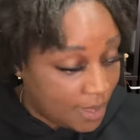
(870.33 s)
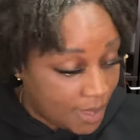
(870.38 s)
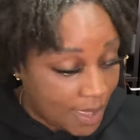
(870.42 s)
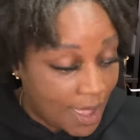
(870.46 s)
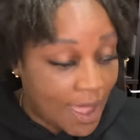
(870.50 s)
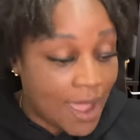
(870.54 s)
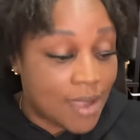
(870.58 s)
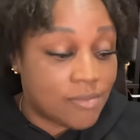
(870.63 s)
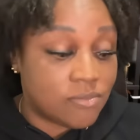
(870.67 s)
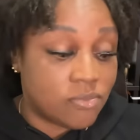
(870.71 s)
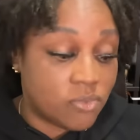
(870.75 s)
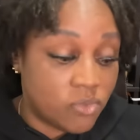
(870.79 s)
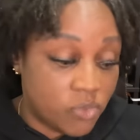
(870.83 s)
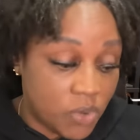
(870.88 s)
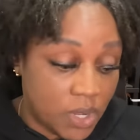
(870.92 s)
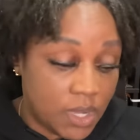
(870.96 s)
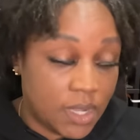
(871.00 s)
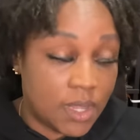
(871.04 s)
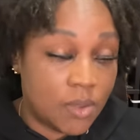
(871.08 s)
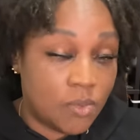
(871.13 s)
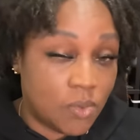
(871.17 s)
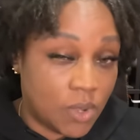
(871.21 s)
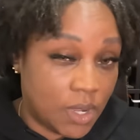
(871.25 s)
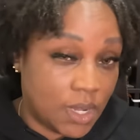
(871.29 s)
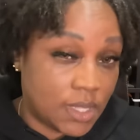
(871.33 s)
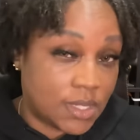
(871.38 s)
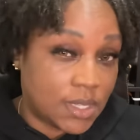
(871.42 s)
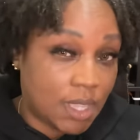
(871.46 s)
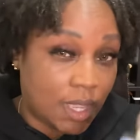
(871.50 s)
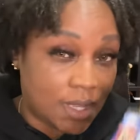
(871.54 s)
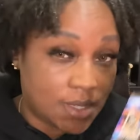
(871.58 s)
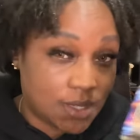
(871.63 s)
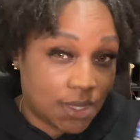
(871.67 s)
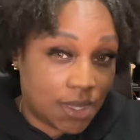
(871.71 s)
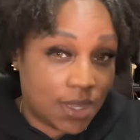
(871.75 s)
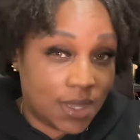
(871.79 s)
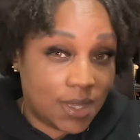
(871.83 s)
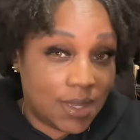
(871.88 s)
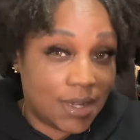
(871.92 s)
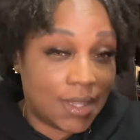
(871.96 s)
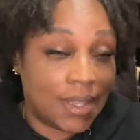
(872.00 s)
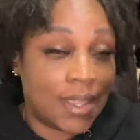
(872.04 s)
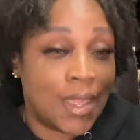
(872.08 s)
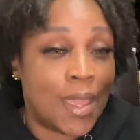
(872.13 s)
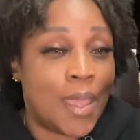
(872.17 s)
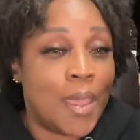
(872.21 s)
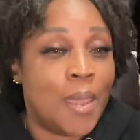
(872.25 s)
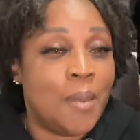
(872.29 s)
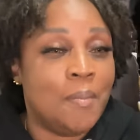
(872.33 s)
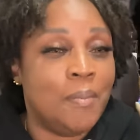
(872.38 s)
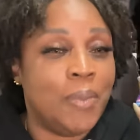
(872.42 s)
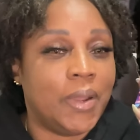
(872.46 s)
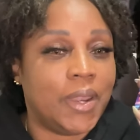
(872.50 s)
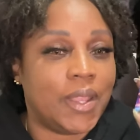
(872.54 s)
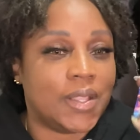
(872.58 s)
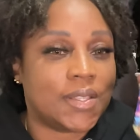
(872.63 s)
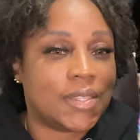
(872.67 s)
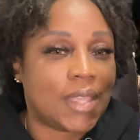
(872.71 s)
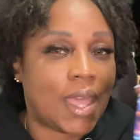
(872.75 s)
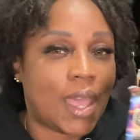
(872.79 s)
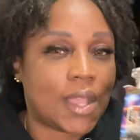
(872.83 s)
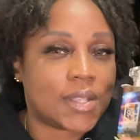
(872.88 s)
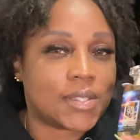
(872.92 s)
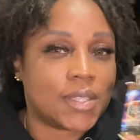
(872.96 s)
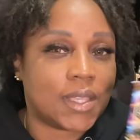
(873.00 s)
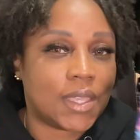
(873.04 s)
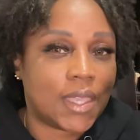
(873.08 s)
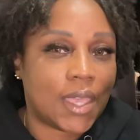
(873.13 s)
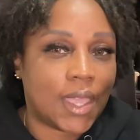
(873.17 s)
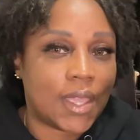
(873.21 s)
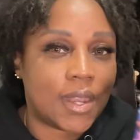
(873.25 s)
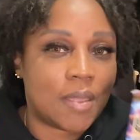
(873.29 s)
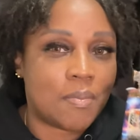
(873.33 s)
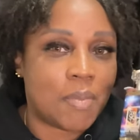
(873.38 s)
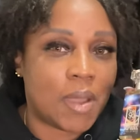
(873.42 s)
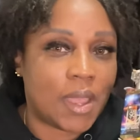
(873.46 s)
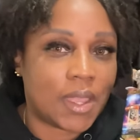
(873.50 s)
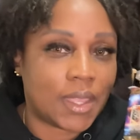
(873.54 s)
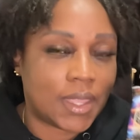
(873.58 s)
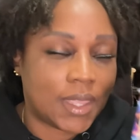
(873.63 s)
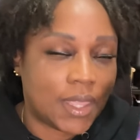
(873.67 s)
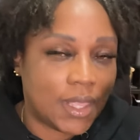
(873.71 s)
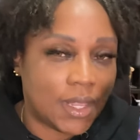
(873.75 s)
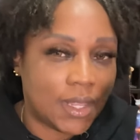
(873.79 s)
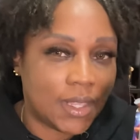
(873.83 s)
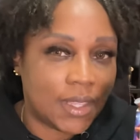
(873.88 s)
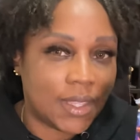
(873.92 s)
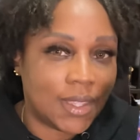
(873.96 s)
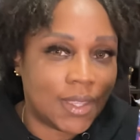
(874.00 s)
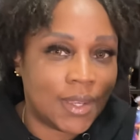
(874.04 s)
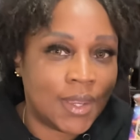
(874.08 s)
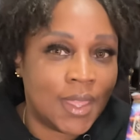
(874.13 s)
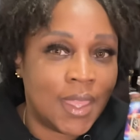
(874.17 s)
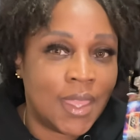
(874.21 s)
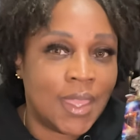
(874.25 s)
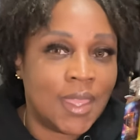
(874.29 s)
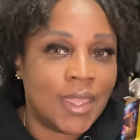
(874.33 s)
I really want Intoxicated. But Intoxicated by Killian,